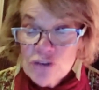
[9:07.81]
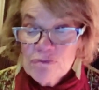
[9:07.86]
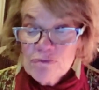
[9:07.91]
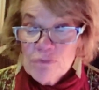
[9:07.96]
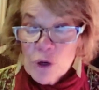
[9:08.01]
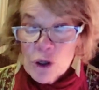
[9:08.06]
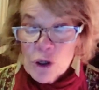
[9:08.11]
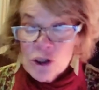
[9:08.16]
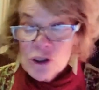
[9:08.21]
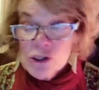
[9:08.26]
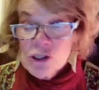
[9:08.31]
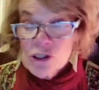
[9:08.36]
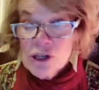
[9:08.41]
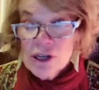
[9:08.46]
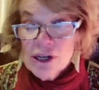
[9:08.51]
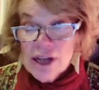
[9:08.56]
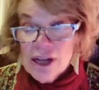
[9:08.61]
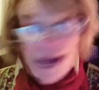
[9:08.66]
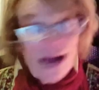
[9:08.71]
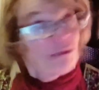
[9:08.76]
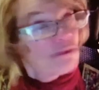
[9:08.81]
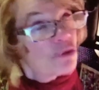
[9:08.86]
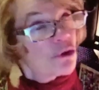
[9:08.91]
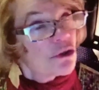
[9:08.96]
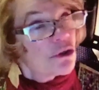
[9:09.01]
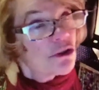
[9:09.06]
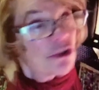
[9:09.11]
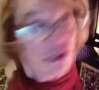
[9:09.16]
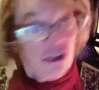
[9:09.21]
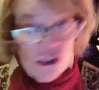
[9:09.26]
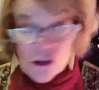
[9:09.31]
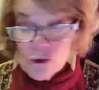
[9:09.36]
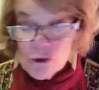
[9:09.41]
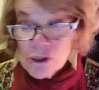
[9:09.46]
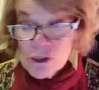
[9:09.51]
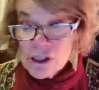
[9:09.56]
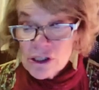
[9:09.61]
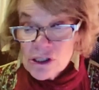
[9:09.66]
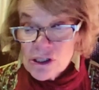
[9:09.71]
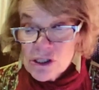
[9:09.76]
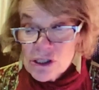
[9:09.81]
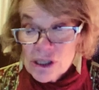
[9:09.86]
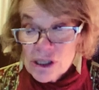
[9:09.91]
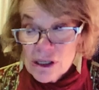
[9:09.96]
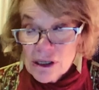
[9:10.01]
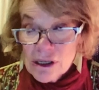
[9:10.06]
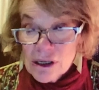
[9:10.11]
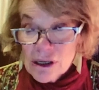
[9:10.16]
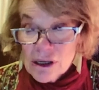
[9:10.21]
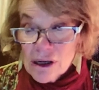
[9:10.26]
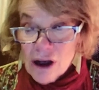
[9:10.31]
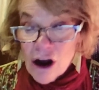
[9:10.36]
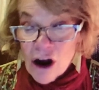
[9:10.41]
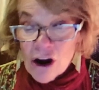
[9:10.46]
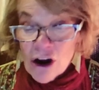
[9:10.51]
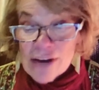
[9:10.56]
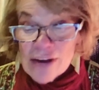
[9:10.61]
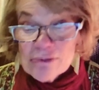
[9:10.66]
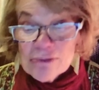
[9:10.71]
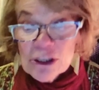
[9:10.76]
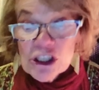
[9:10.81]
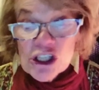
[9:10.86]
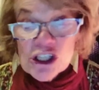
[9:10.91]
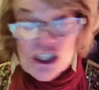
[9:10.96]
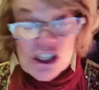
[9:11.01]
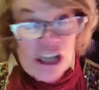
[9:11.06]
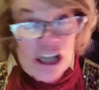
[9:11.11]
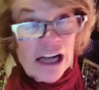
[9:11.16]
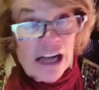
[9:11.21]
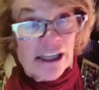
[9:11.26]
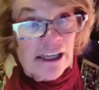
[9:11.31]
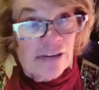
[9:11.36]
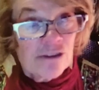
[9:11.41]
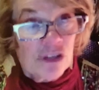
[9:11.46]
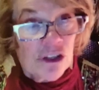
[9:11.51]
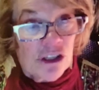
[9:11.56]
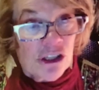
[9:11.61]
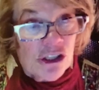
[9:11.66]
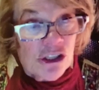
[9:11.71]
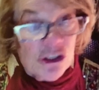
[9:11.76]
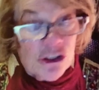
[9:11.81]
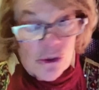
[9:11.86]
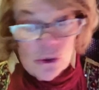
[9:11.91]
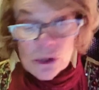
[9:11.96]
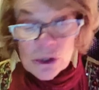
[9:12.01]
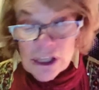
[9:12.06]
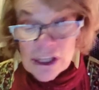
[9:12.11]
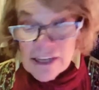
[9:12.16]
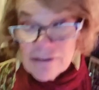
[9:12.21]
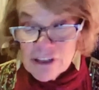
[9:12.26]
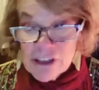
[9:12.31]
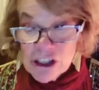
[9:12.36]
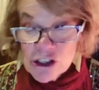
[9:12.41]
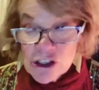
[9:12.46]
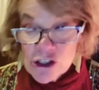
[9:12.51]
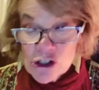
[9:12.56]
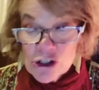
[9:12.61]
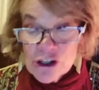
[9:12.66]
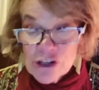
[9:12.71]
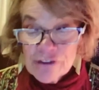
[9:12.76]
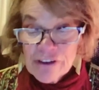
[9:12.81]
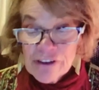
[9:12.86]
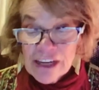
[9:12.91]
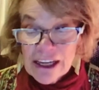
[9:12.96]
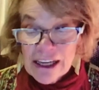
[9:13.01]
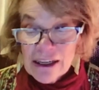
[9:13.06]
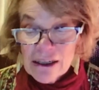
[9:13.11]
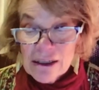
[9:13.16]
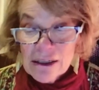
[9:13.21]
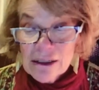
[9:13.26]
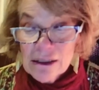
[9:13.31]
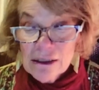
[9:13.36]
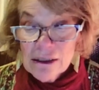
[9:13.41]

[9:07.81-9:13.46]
books, and rural students are able to study for their school leaving certificate.